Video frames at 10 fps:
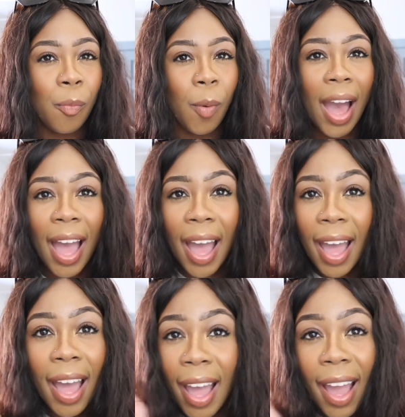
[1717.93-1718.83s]

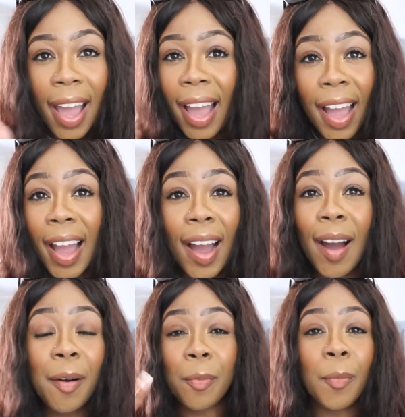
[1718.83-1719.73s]

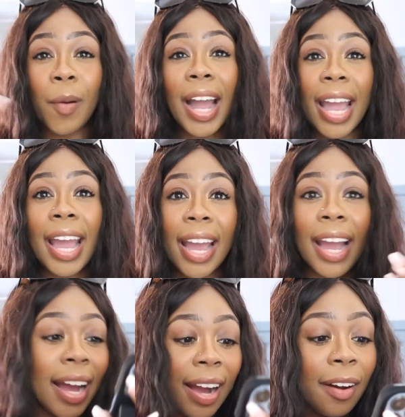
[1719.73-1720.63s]
wow
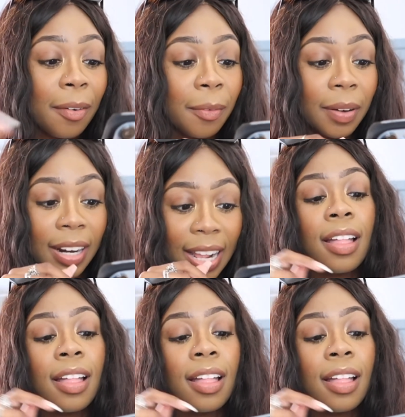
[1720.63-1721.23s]
wow